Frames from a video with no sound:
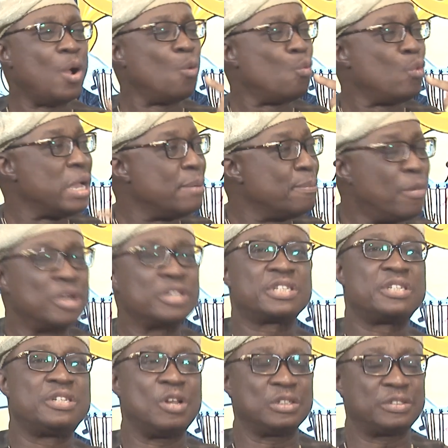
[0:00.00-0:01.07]
We
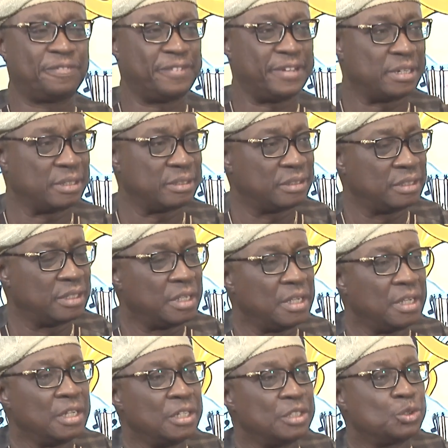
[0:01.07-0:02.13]
must not fail to